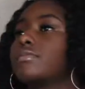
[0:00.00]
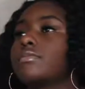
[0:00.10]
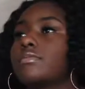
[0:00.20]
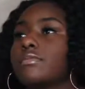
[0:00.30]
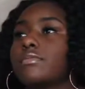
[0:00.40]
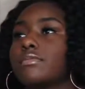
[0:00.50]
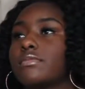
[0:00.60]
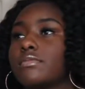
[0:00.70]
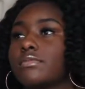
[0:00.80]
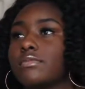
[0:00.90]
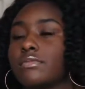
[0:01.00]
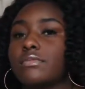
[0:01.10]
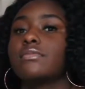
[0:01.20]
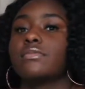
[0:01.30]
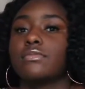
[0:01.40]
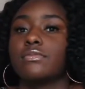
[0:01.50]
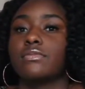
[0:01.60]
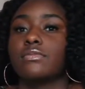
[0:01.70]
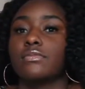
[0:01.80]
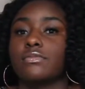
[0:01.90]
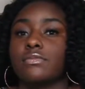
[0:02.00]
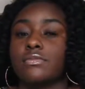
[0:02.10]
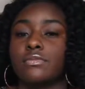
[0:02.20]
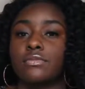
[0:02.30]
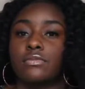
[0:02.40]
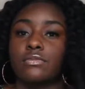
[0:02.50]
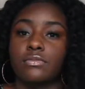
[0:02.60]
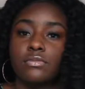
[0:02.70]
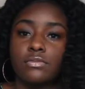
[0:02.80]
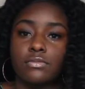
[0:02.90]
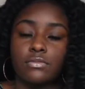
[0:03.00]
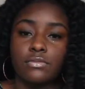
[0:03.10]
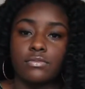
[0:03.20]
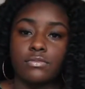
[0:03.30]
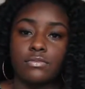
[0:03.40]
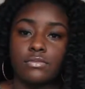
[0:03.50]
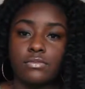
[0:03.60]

No words are spoken by the person on screen.